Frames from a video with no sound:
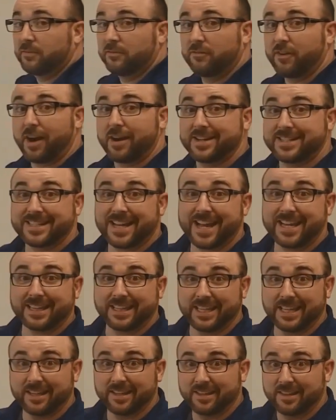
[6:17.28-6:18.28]
very
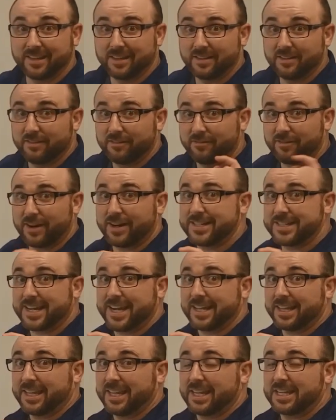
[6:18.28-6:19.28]
tightly, very
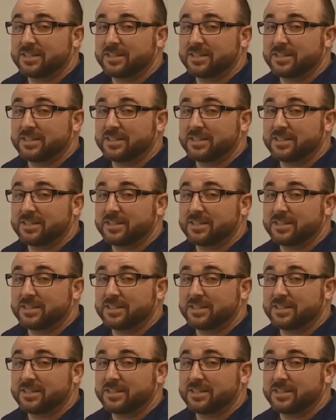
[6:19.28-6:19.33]
tightly,